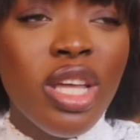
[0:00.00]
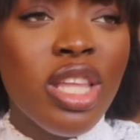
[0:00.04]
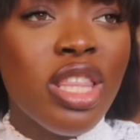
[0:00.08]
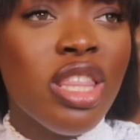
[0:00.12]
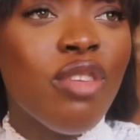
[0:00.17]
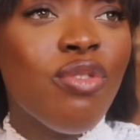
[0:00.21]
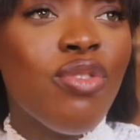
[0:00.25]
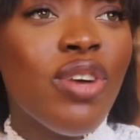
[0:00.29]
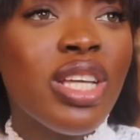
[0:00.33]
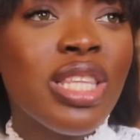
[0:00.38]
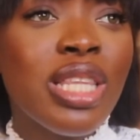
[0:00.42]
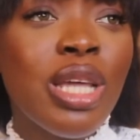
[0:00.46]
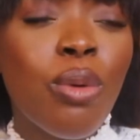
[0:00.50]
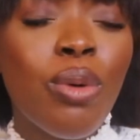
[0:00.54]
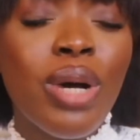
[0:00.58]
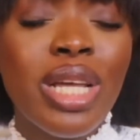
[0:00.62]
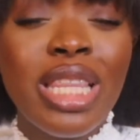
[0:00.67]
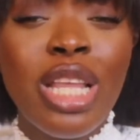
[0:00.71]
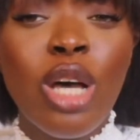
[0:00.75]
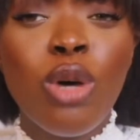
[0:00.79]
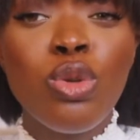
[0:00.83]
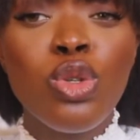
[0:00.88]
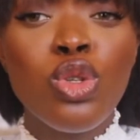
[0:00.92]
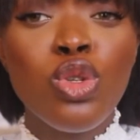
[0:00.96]
the fact that we're
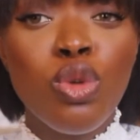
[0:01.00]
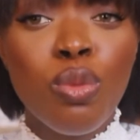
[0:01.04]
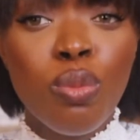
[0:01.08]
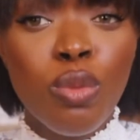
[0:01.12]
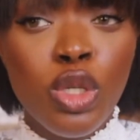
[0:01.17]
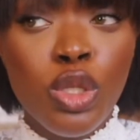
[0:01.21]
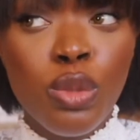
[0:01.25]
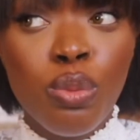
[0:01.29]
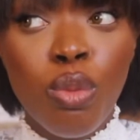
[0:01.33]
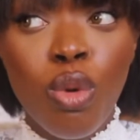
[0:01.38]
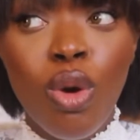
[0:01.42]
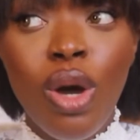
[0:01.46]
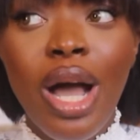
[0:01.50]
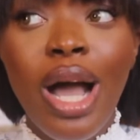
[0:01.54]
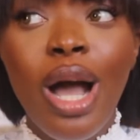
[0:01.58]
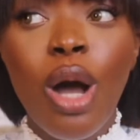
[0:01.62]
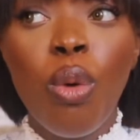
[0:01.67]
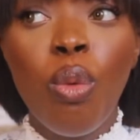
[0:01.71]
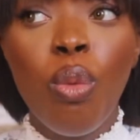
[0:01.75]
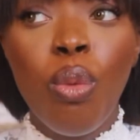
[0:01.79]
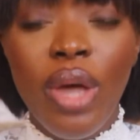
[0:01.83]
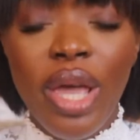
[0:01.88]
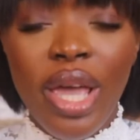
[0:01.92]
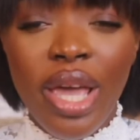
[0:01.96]
now so much more
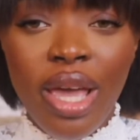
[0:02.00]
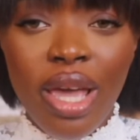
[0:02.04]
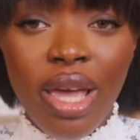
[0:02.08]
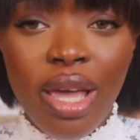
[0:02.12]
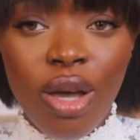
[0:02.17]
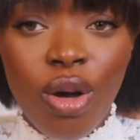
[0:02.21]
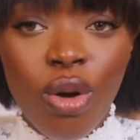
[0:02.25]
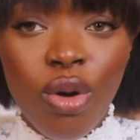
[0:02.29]
aware